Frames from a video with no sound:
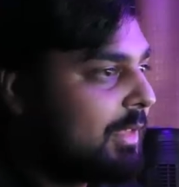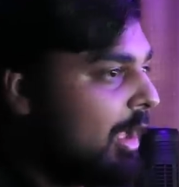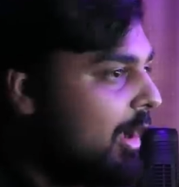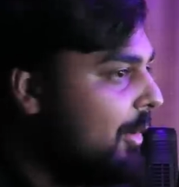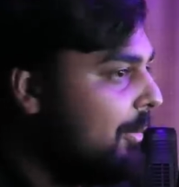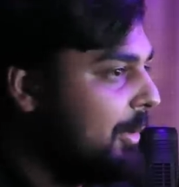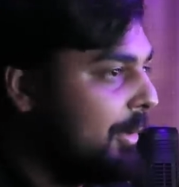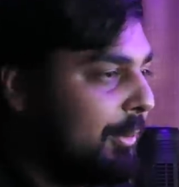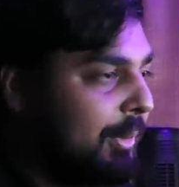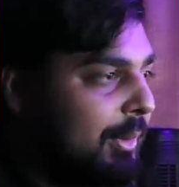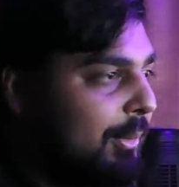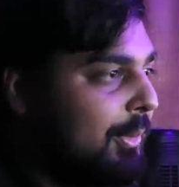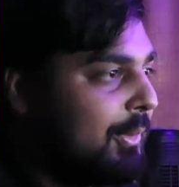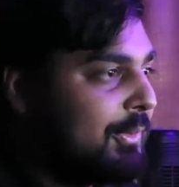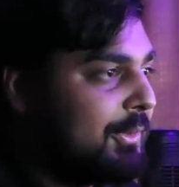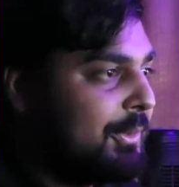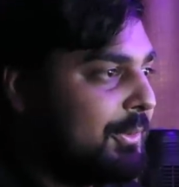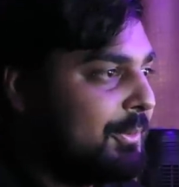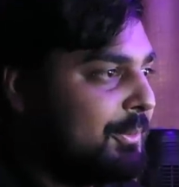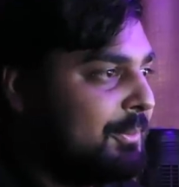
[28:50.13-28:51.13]
I'll be real
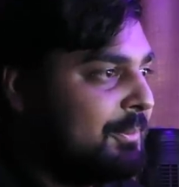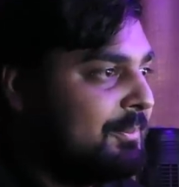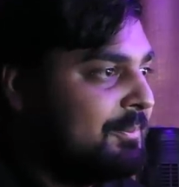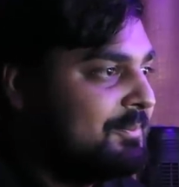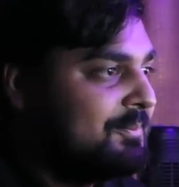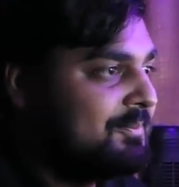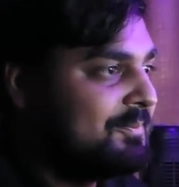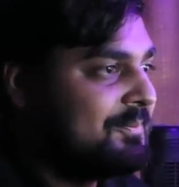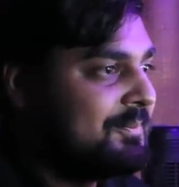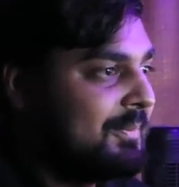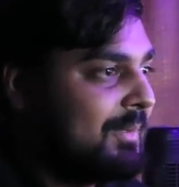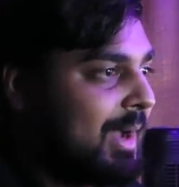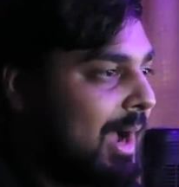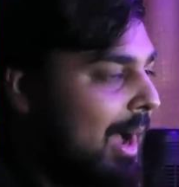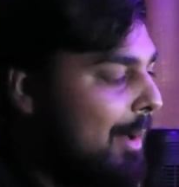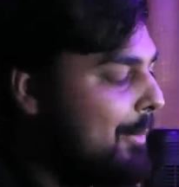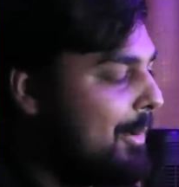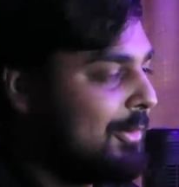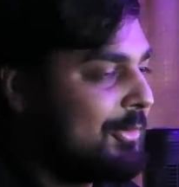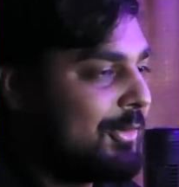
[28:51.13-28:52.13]
with you.
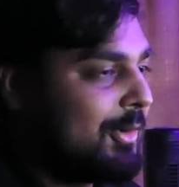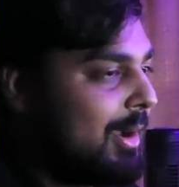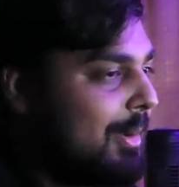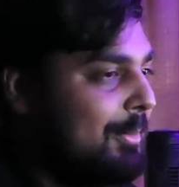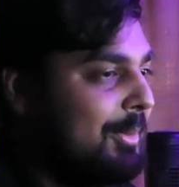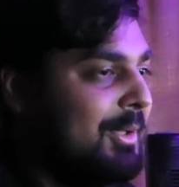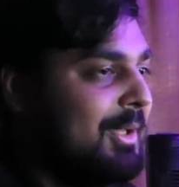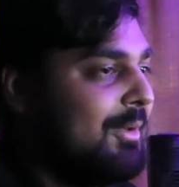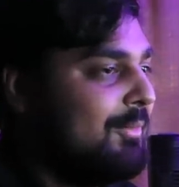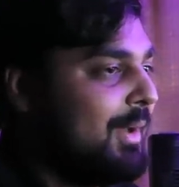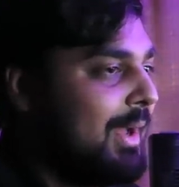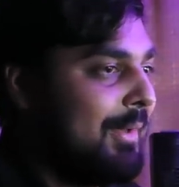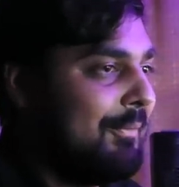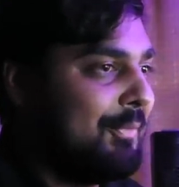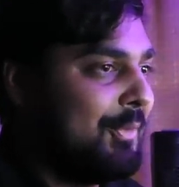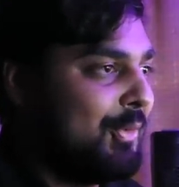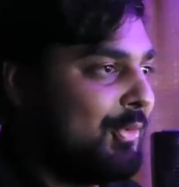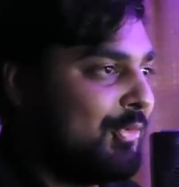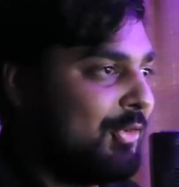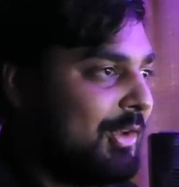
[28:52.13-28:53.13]
I'm not sure I believe half
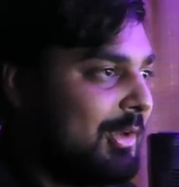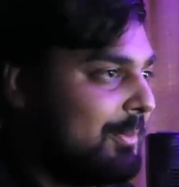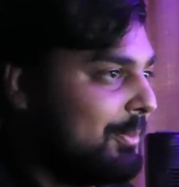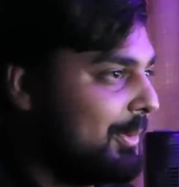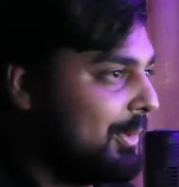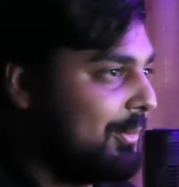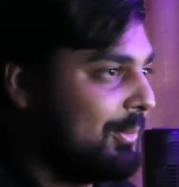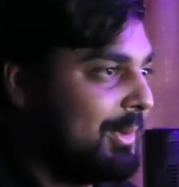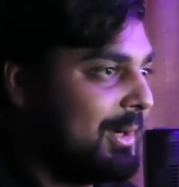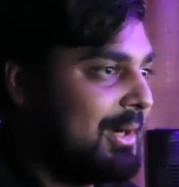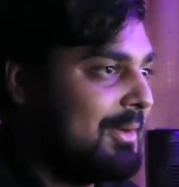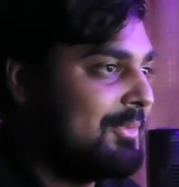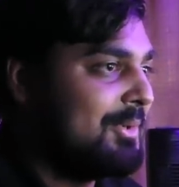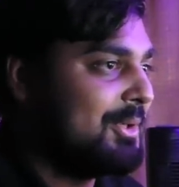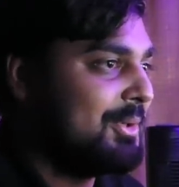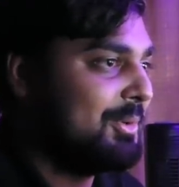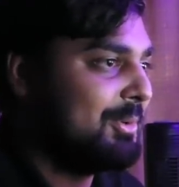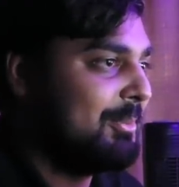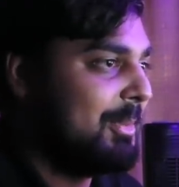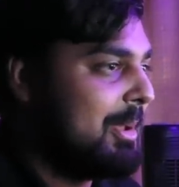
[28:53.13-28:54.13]
this shit, but whatever,
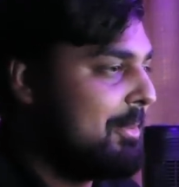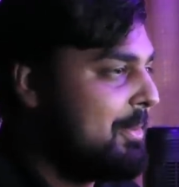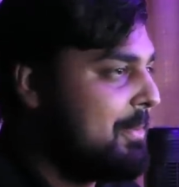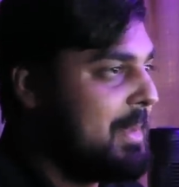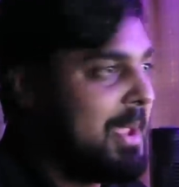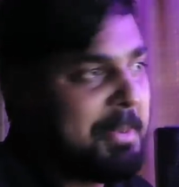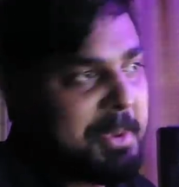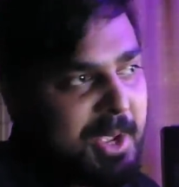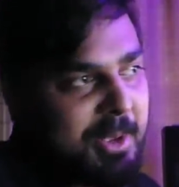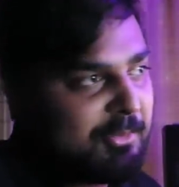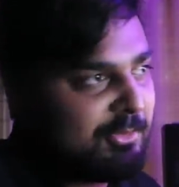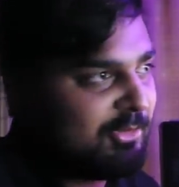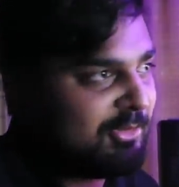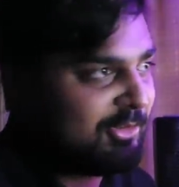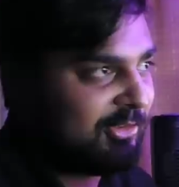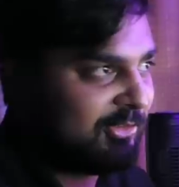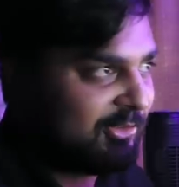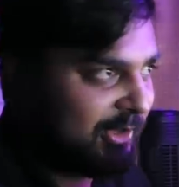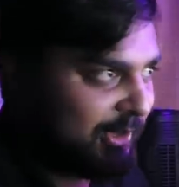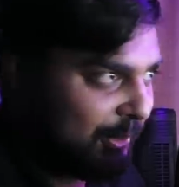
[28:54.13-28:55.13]
dude. Maybe maybe I'm just
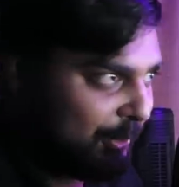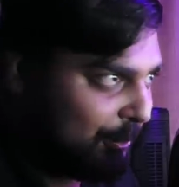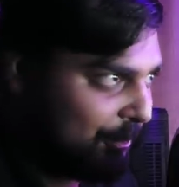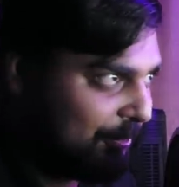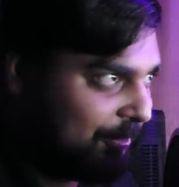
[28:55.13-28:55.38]
a cynical